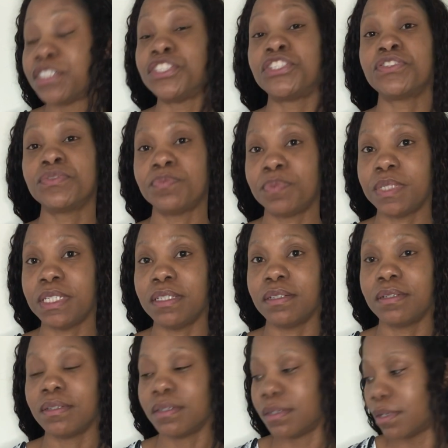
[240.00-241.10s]
should be,
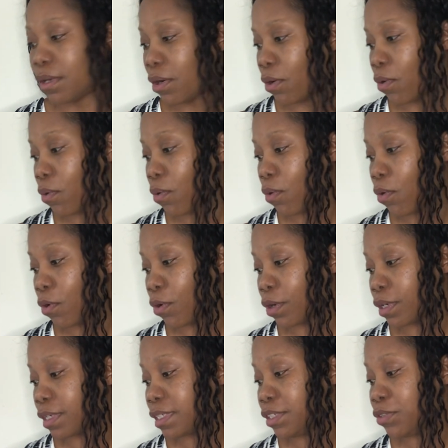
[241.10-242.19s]

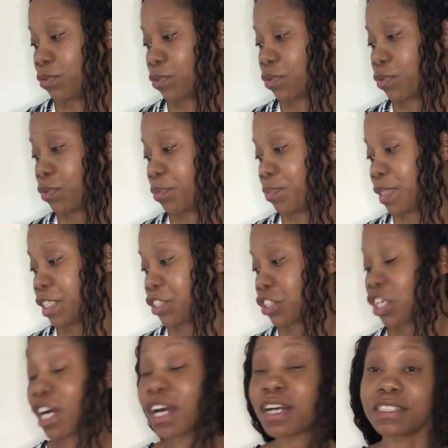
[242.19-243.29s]
or you could be
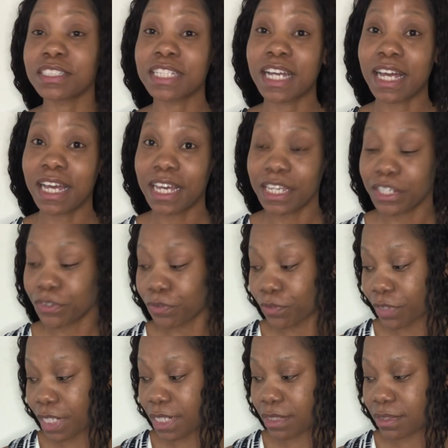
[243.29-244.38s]
charged a higher
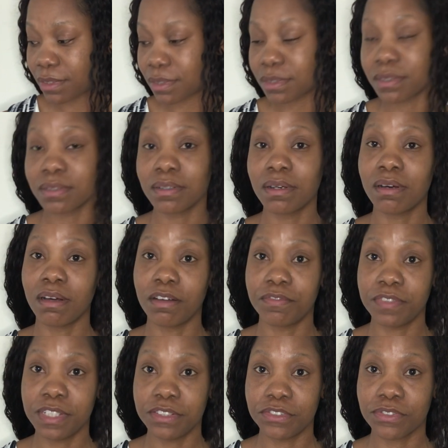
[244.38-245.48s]
rate of
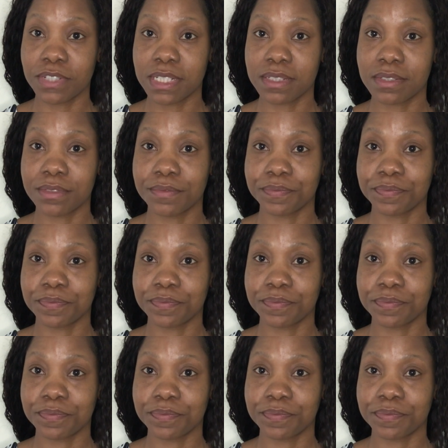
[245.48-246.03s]
interest.